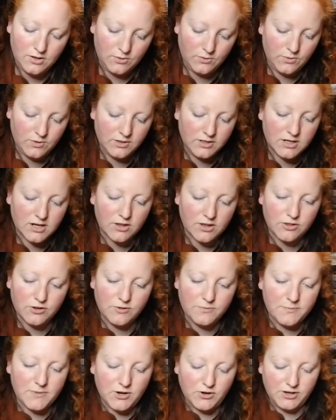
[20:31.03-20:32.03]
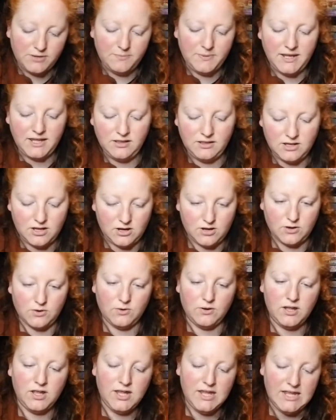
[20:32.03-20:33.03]
Oh, another Mary
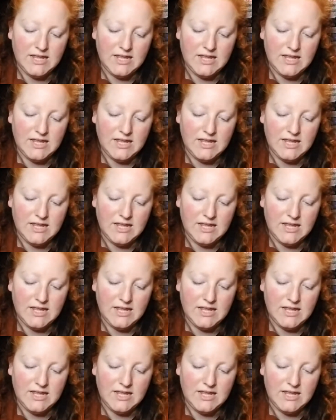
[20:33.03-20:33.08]
Baylow.